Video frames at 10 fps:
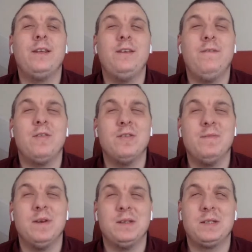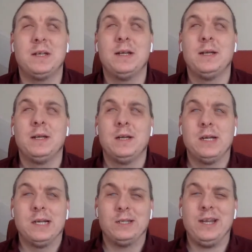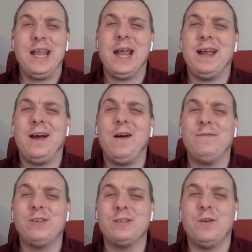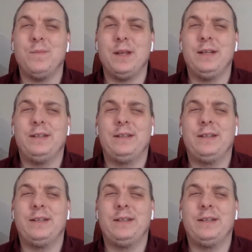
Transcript: you very much. So yeah, I've not been